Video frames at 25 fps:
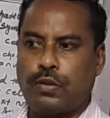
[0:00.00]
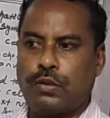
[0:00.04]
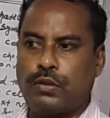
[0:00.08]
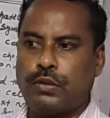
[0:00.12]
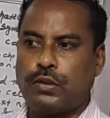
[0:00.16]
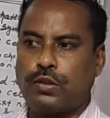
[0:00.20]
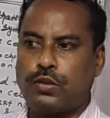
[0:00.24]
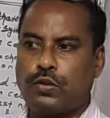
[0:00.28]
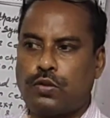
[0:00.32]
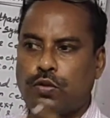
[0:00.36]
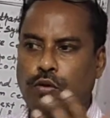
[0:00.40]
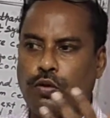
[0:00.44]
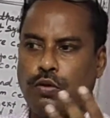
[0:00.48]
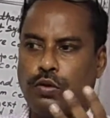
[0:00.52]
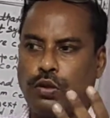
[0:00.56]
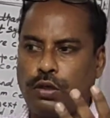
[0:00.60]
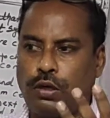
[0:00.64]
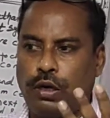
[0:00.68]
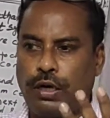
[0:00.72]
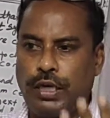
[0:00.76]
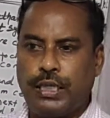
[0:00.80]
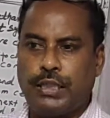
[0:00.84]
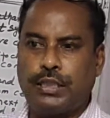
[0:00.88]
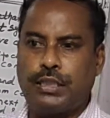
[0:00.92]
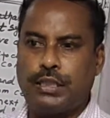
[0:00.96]
so
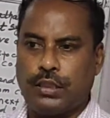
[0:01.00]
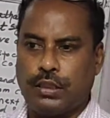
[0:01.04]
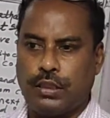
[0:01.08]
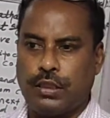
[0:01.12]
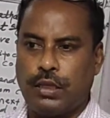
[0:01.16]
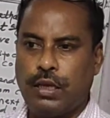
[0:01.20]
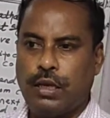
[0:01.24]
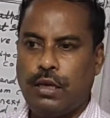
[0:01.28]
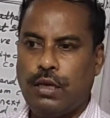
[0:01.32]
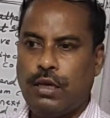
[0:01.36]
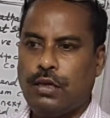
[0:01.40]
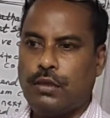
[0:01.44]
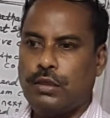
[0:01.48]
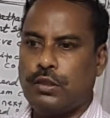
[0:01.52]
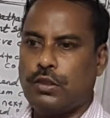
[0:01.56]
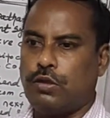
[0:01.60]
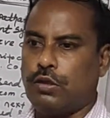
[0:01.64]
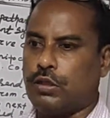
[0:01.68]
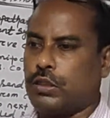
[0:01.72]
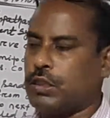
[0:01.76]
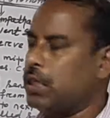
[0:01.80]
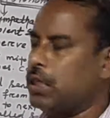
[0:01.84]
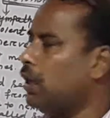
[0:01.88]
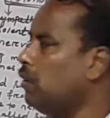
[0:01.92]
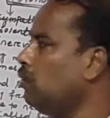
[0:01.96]
noisy,
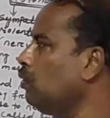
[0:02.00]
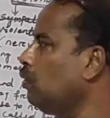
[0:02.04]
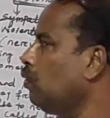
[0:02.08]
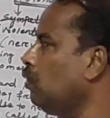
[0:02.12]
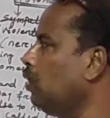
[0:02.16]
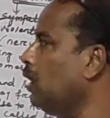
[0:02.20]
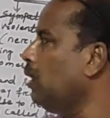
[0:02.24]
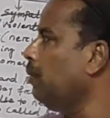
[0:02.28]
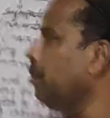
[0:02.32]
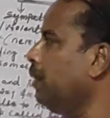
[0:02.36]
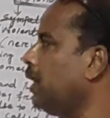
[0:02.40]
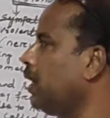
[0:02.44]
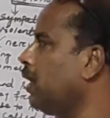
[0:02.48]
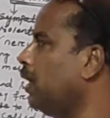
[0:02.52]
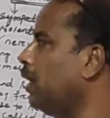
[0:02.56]
the sound will be